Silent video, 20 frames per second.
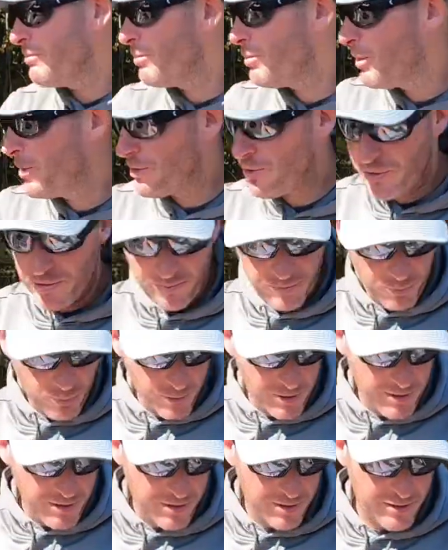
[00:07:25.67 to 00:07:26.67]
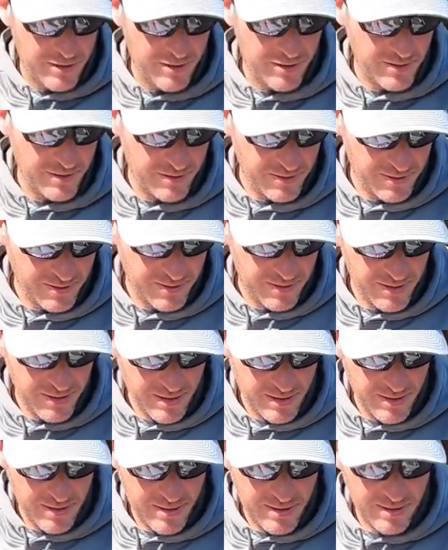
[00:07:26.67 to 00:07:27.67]
pitch some wood here,
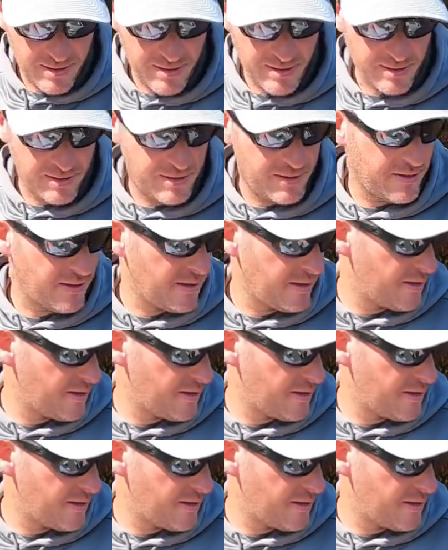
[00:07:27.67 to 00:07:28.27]
and